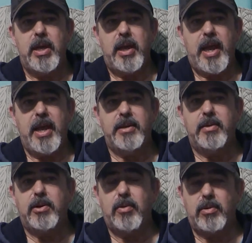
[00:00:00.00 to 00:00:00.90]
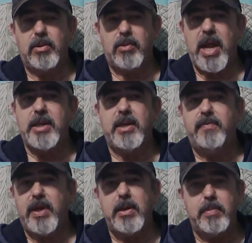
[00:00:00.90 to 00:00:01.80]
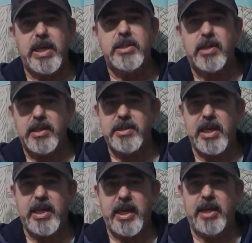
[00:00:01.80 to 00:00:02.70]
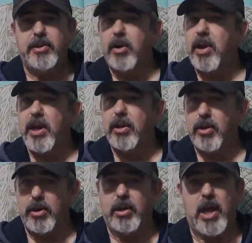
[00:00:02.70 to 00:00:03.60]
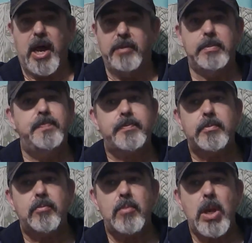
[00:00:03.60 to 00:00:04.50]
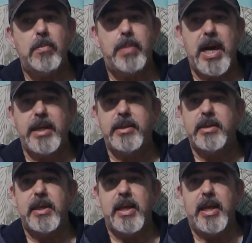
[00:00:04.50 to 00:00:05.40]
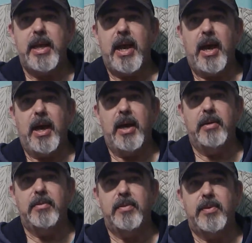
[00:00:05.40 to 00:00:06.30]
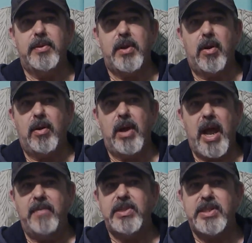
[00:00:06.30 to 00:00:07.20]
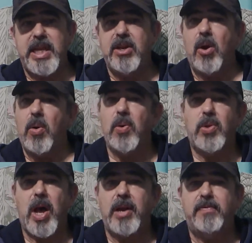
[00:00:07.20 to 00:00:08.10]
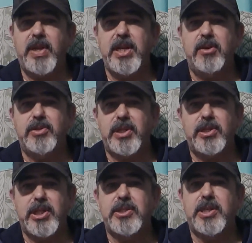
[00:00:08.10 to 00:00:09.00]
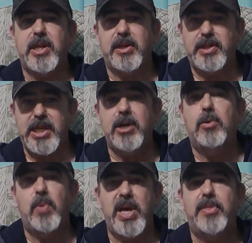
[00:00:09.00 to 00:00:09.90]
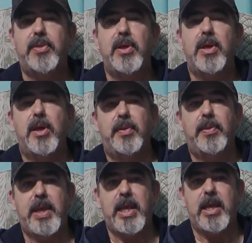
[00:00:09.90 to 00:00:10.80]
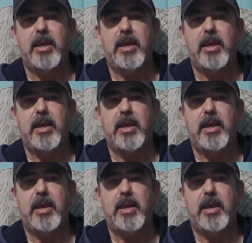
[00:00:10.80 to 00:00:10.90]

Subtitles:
And granted, if anybody's listening in, they're going to learn a lot. But I haven't seen a whole lot of videos that just deal with the